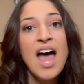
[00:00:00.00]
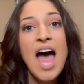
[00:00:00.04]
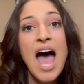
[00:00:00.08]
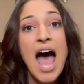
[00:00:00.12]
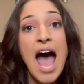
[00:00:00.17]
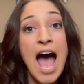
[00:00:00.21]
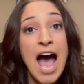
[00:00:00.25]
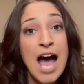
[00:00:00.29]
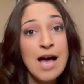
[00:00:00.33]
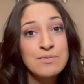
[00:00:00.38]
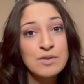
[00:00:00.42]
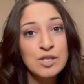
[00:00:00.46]

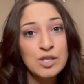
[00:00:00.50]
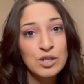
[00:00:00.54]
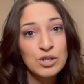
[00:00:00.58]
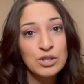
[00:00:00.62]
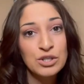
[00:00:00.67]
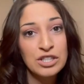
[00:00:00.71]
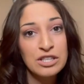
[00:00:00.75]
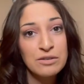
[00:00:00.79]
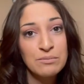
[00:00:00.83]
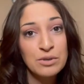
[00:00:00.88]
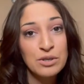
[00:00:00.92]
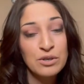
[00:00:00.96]

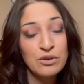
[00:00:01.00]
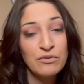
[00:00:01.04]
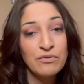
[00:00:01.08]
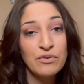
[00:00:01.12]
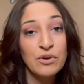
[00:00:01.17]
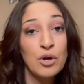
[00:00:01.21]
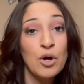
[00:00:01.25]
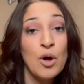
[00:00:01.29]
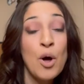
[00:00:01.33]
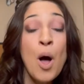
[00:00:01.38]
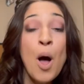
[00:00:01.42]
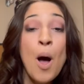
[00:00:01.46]
Absolutely
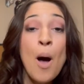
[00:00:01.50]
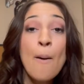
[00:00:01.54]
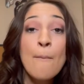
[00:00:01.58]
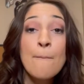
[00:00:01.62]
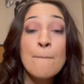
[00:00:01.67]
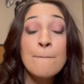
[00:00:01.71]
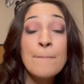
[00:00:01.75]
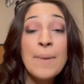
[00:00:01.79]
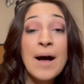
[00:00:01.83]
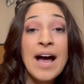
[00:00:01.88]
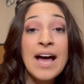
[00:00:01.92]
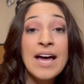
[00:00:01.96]
beautiful.
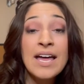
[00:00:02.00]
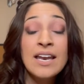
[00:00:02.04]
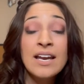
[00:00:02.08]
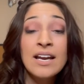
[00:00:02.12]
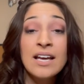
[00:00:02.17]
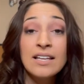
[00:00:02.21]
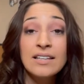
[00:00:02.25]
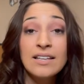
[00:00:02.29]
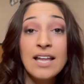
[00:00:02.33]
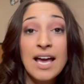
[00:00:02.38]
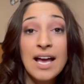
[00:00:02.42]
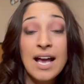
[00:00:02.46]
But
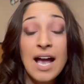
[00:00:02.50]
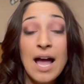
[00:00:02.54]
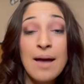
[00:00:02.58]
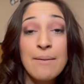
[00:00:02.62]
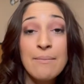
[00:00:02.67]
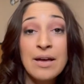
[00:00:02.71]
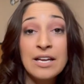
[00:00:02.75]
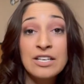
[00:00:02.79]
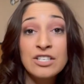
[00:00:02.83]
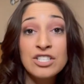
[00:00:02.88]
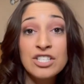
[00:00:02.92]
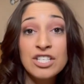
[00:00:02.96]
like I
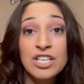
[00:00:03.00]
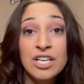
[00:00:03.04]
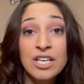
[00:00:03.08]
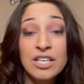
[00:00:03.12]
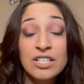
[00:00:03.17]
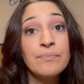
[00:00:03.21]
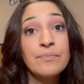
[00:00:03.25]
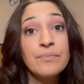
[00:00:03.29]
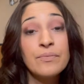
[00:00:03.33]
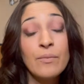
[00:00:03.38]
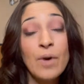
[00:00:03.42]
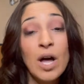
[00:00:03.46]

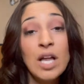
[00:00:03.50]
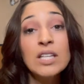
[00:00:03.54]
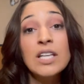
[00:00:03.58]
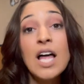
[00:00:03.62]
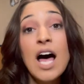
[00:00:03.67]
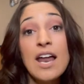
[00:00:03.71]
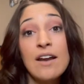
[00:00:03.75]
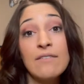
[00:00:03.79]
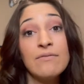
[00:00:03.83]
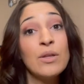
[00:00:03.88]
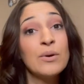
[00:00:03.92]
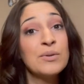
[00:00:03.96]
mentioned, a
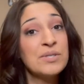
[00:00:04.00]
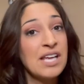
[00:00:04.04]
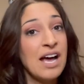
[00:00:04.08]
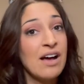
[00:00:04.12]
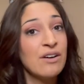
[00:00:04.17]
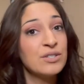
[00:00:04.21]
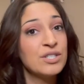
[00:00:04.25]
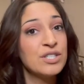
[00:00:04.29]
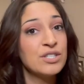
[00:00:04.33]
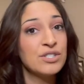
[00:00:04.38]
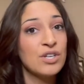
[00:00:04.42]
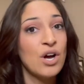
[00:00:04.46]
lot of those
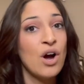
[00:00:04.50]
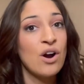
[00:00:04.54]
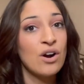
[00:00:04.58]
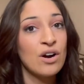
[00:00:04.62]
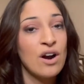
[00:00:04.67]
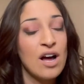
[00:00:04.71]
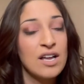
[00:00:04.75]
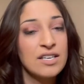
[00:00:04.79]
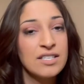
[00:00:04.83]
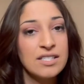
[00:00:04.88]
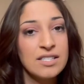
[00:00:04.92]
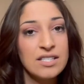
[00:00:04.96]
houses are
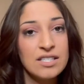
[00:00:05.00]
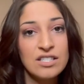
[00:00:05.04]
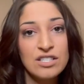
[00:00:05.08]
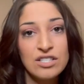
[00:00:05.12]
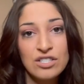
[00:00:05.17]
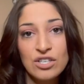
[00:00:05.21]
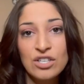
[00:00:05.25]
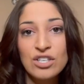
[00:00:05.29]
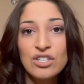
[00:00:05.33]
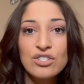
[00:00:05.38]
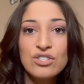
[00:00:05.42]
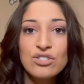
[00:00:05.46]
on
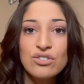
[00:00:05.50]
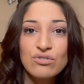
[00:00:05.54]
cisterns.